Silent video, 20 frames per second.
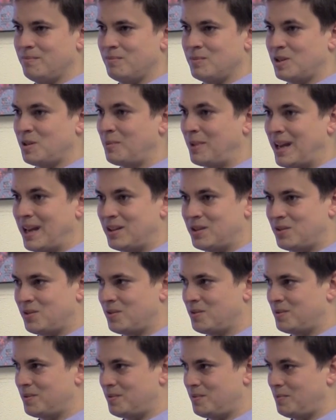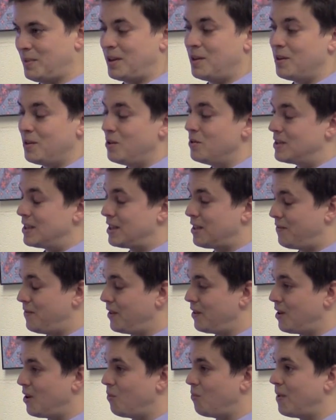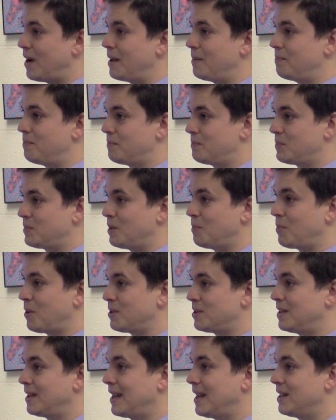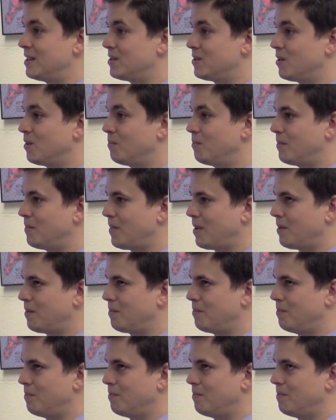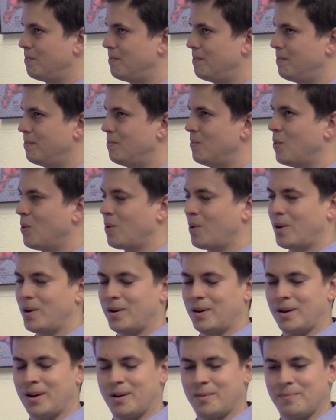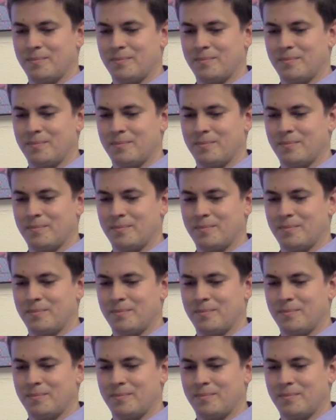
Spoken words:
some cancers, but you can use it to figure out why some parts of the cancer are more